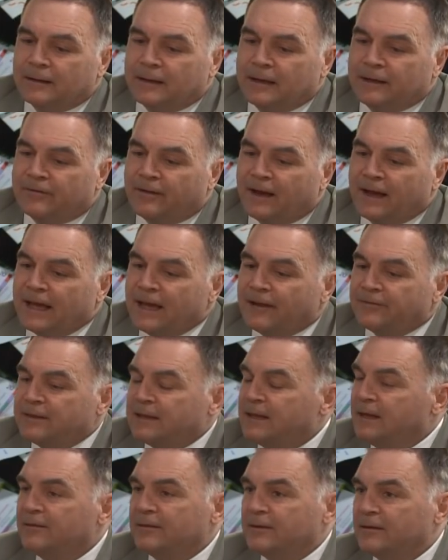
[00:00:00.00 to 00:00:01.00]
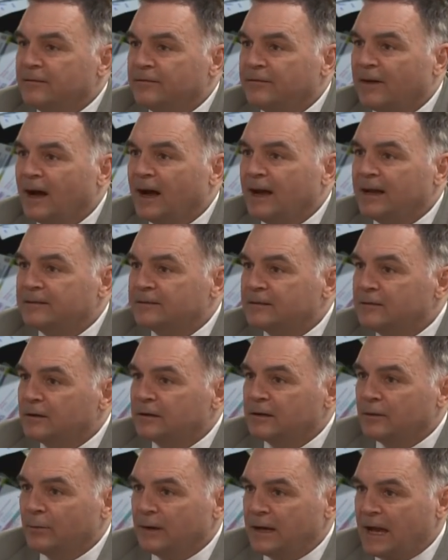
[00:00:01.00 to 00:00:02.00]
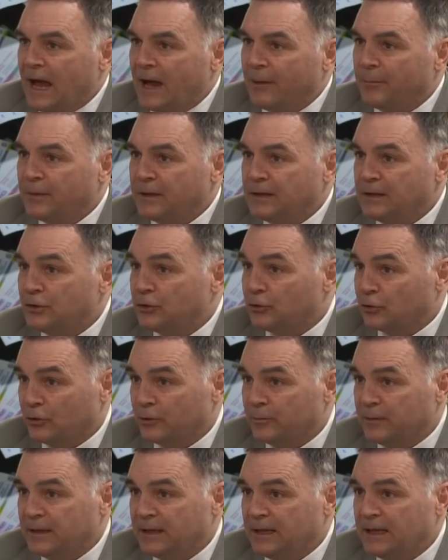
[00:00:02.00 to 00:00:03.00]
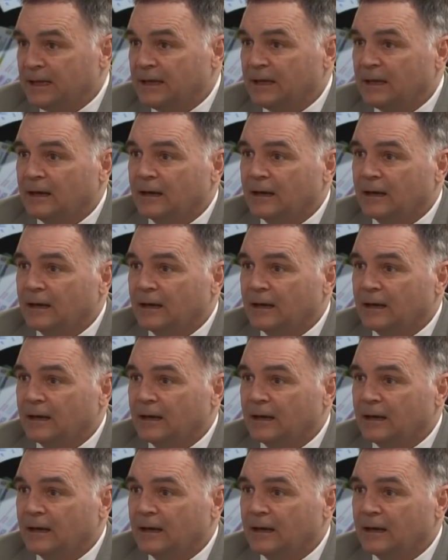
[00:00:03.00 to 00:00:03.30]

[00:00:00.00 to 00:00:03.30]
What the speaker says: If I have to give it advice, look at what happened in Germany